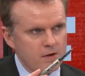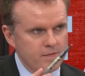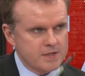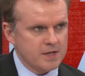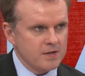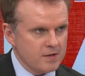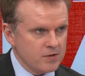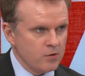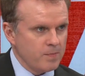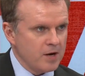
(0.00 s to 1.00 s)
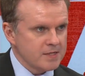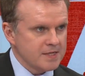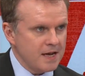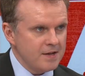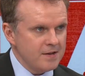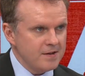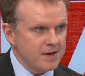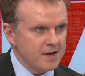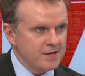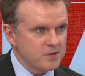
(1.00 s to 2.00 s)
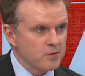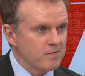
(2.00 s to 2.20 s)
obviously, you're part Italian, Nicholas, or